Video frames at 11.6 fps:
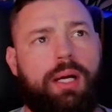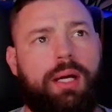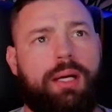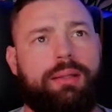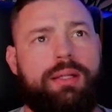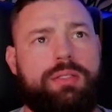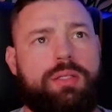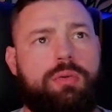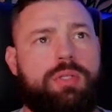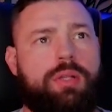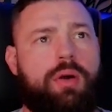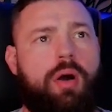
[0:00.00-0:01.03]
Let's
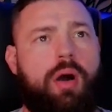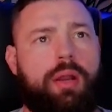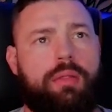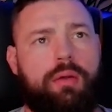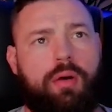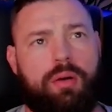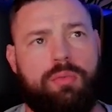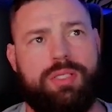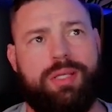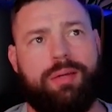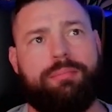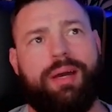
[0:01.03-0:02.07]
go to the audit. The audit was
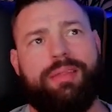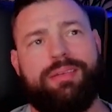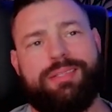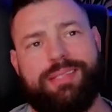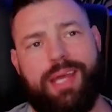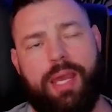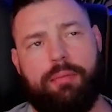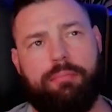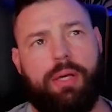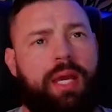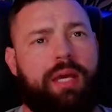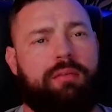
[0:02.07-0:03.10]
done by the Stamp,
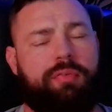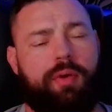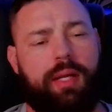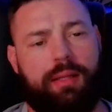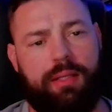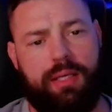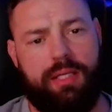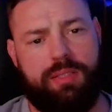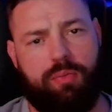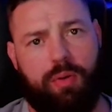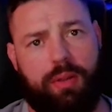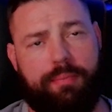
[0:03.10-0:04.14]
and frankly,
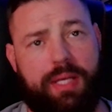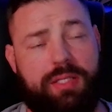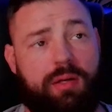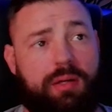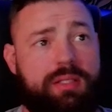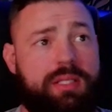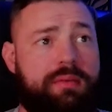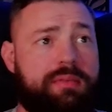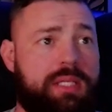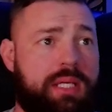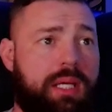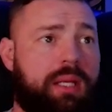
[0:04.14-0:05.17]
it's one of the best audits I've
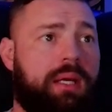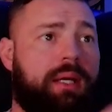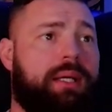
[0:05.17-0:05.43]
seen.